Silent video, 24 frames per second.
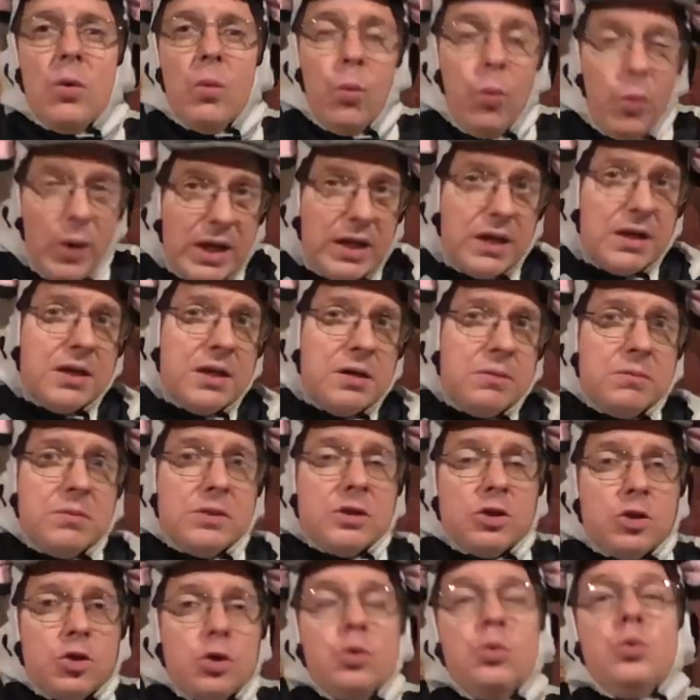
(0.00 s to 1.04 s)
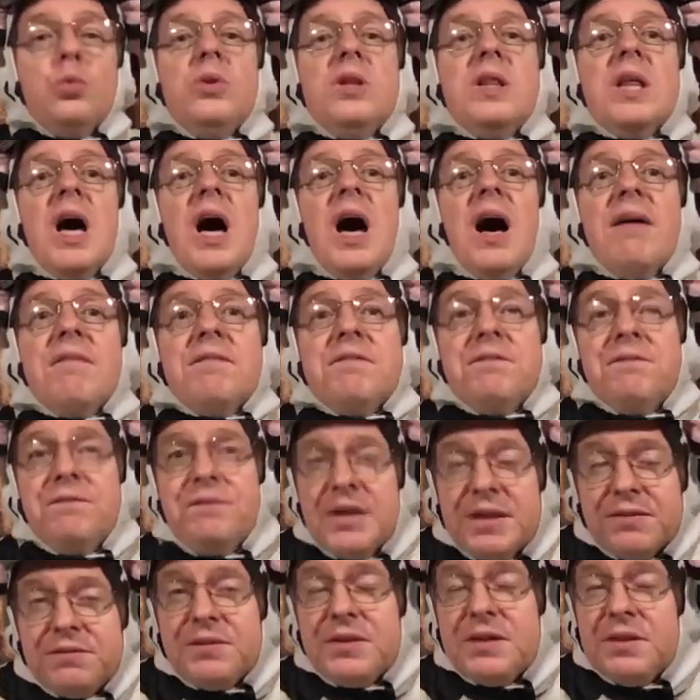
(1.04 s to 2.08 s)
Welcome to the
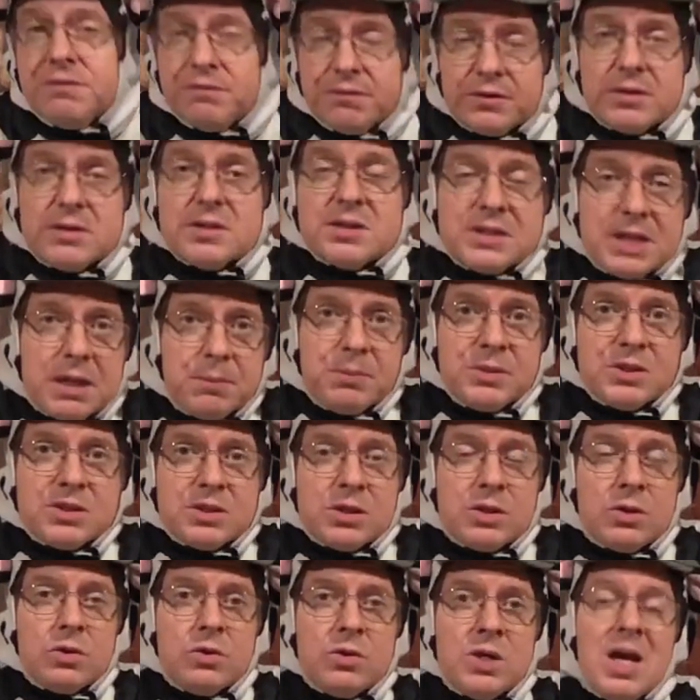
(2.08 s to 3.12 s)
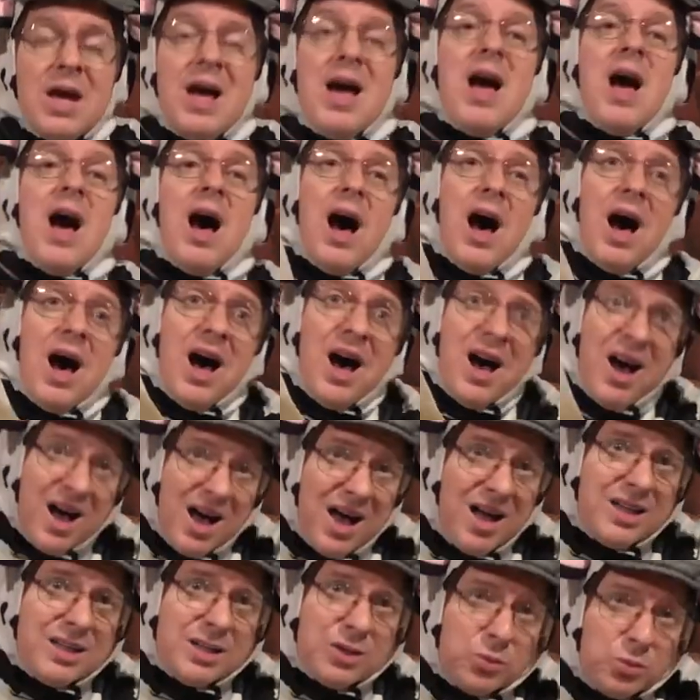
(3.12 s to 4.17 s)
51st episode, a
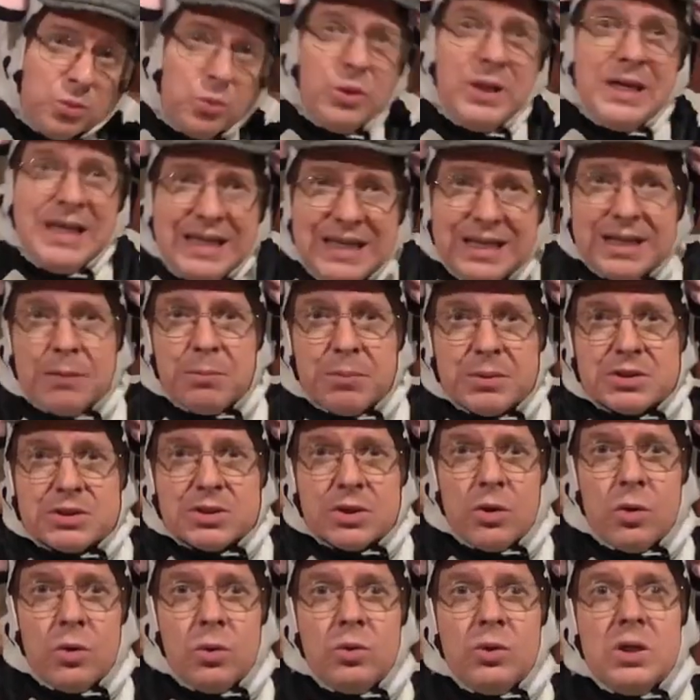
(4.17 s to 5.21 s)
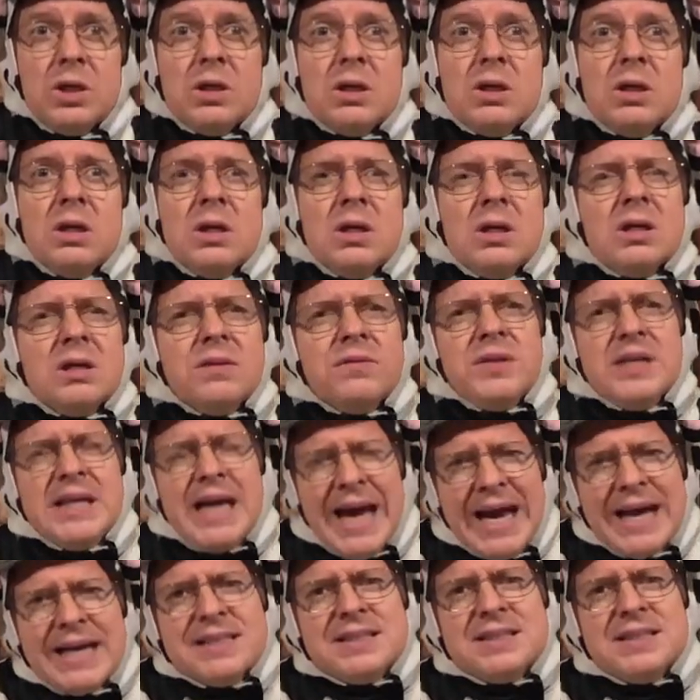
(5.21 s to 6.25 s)
Halloween episode of the
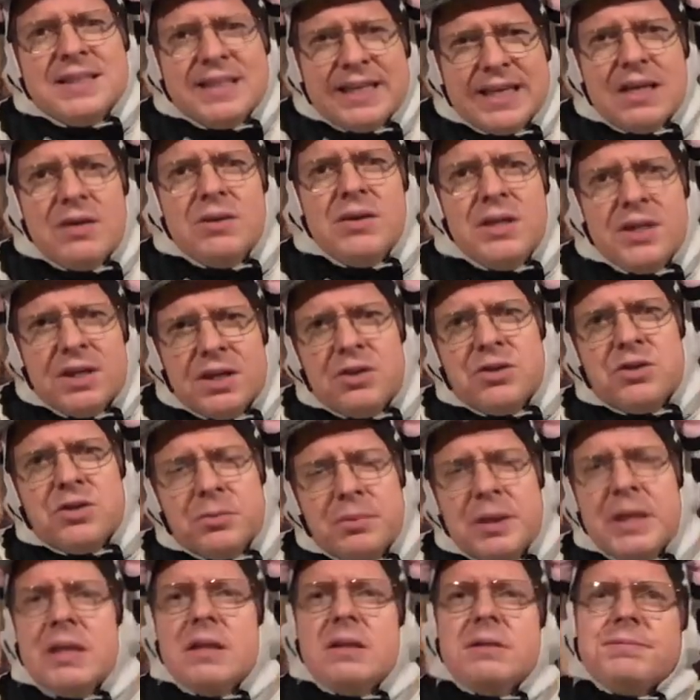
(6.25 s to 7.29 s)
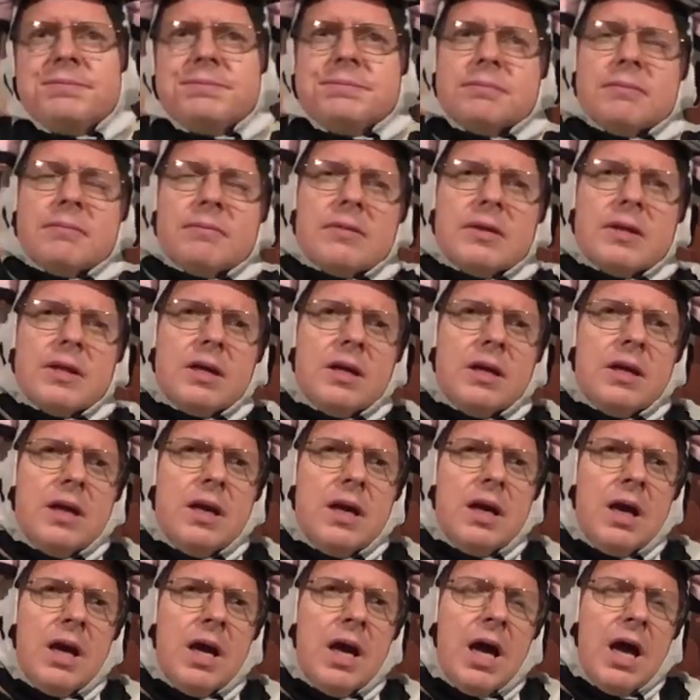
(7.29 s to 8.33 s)
Addison County Country Minute.
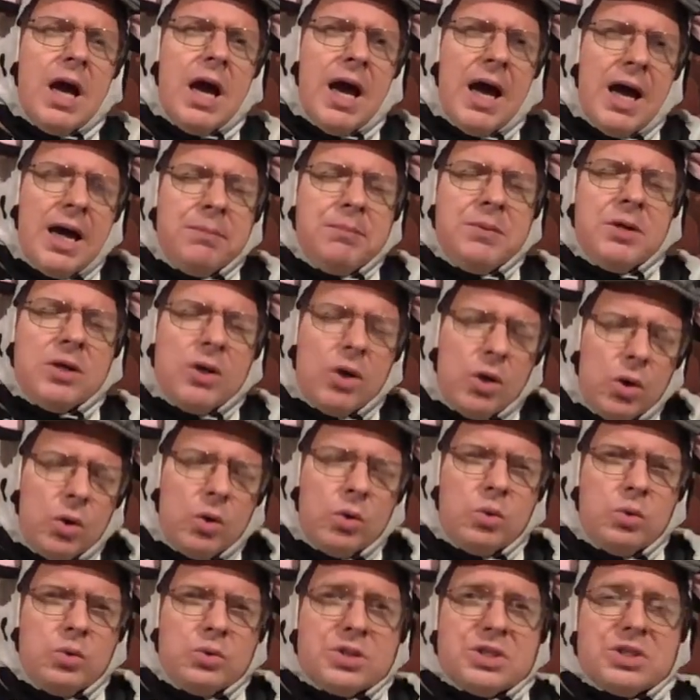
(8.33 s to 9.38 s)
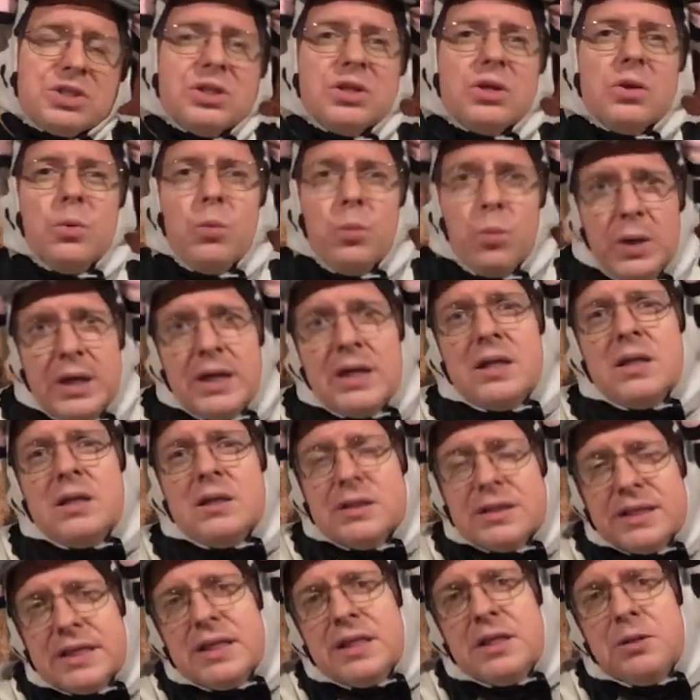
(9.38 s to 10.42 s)
I'm your host,
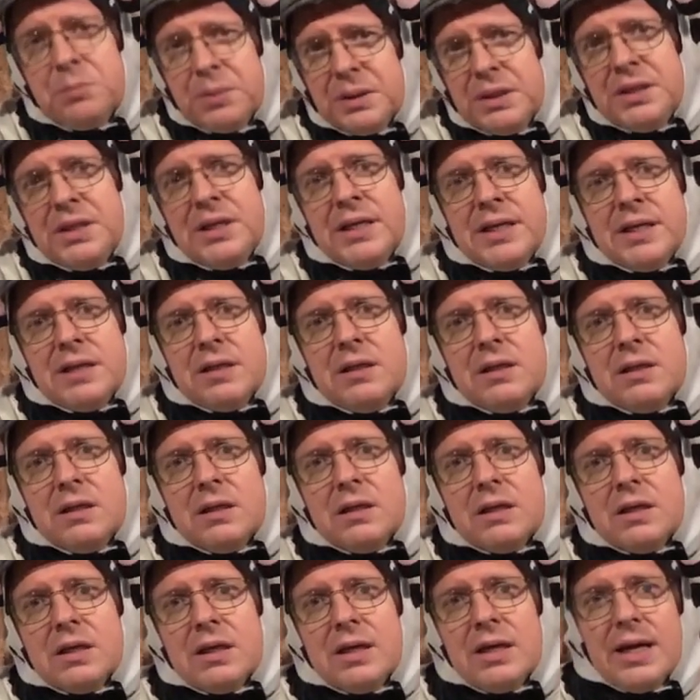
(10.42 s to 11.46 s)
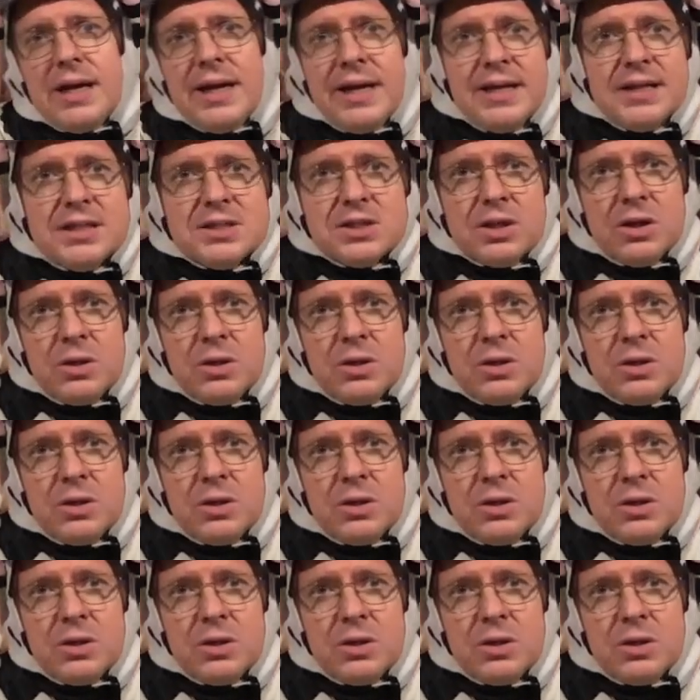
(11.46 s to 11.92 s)
Weldon Opinionated, and as